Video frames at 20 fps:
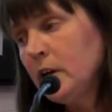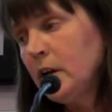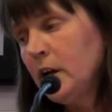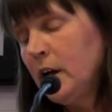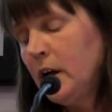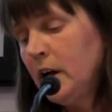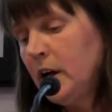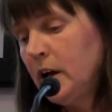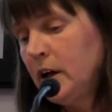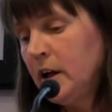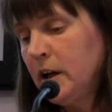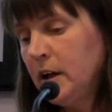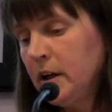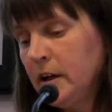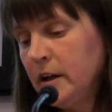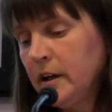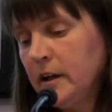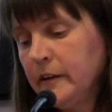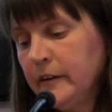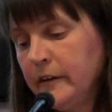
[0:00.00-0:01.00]

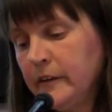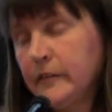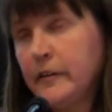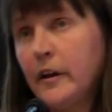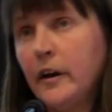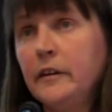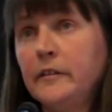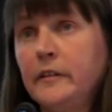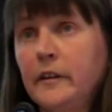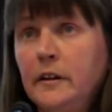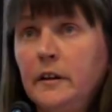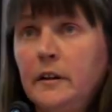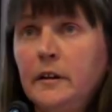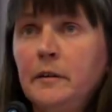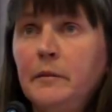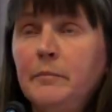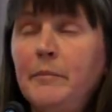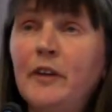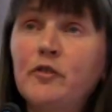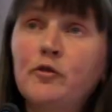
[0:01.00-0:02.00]
the
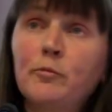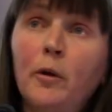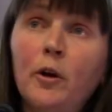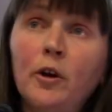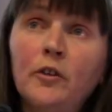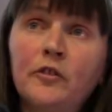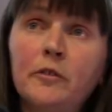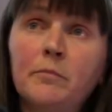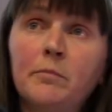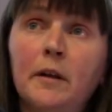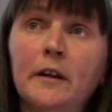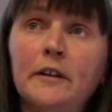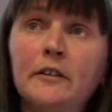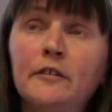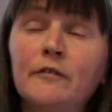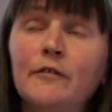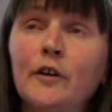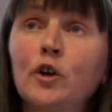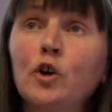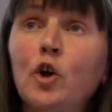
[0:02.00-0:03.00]
Metropolitan
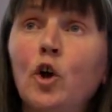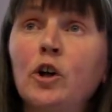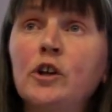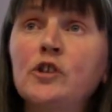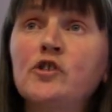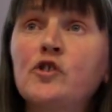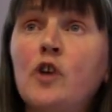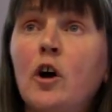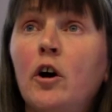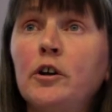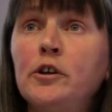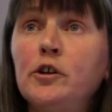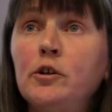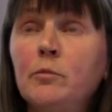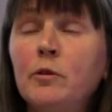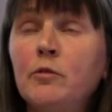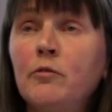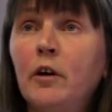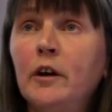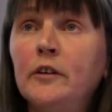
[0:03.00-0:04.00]
Police have acknowledged are
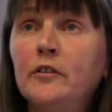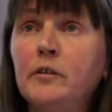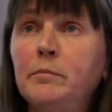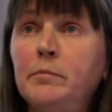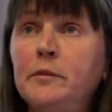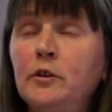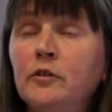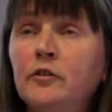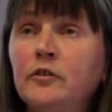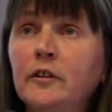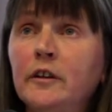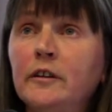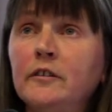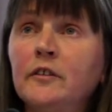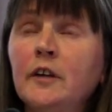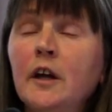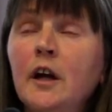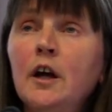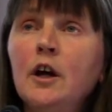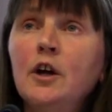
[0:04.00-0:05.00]
human rights
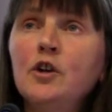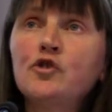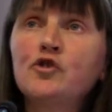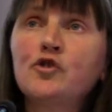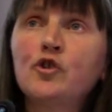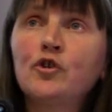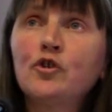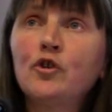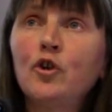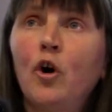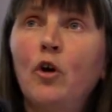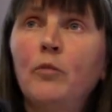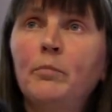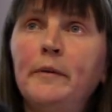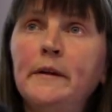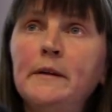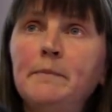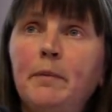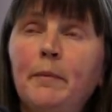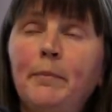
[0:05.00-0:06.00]
abuses should not
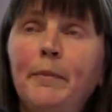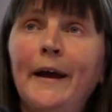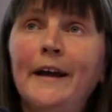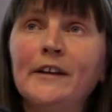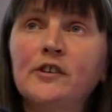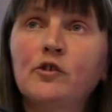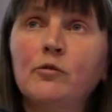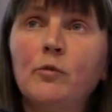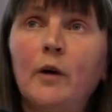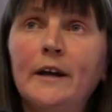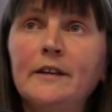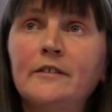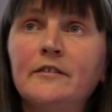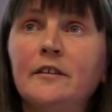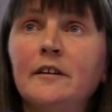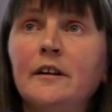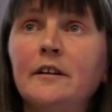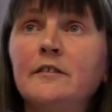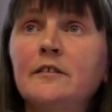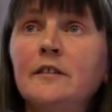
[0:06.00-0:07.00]
be
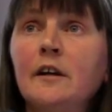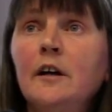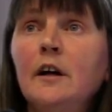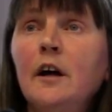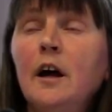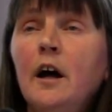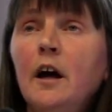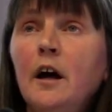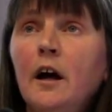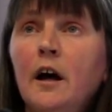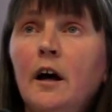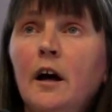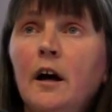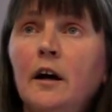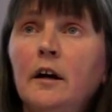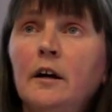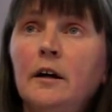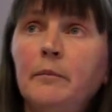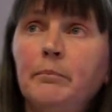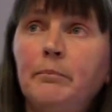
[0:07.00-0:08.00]
perpetuated
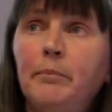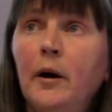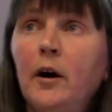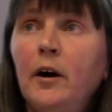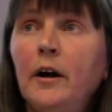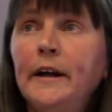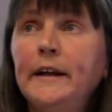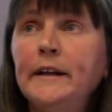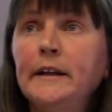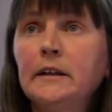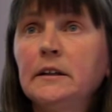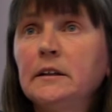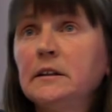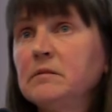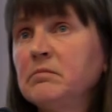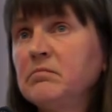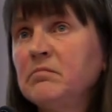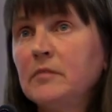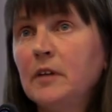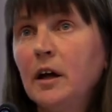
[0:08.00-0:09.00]
by
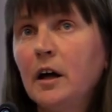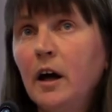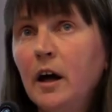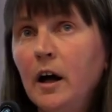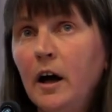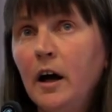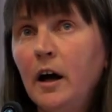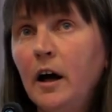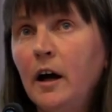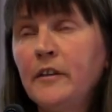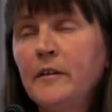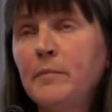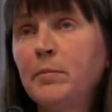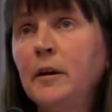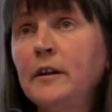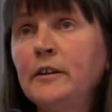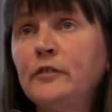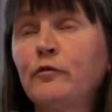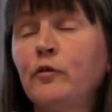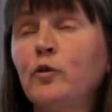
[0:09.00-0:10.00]
other
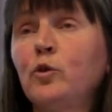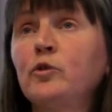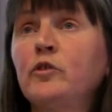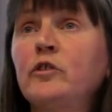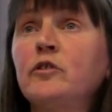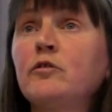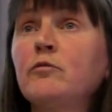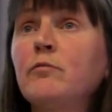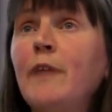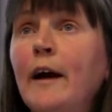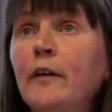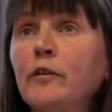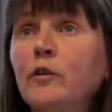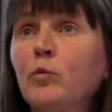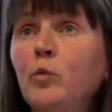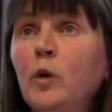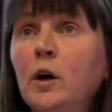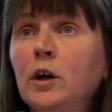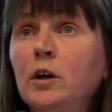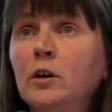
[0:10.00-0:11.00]
police forces around
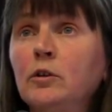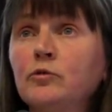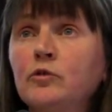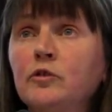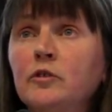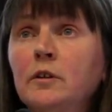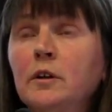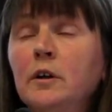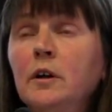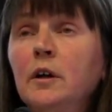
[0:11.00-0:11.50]
the world.